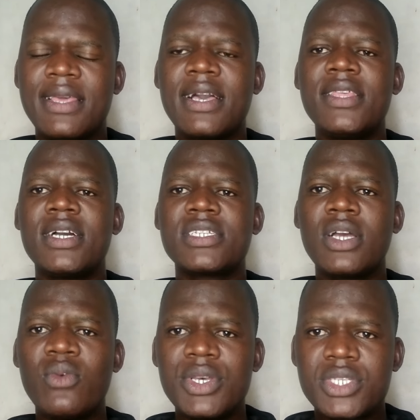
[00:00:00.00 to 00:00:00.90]
Rigathi
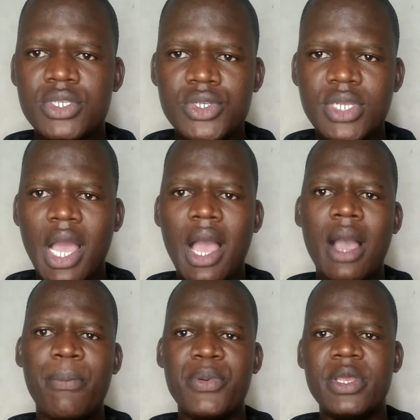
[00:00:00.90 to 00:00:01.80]
Gachagua stood
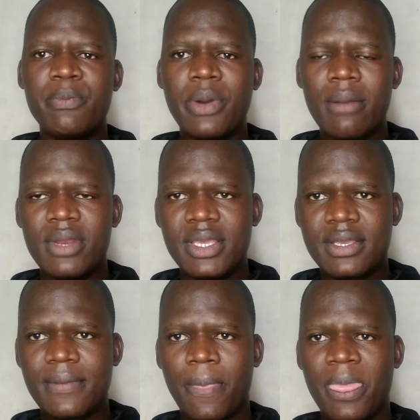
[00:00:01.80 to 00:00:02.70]
up in
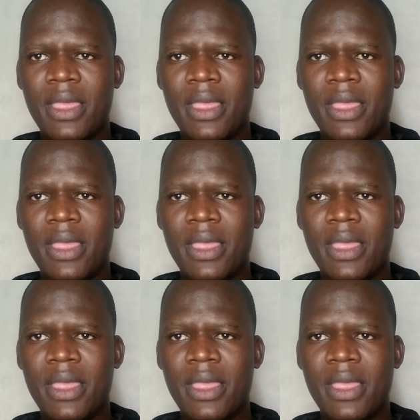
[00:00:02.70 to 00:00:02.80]
public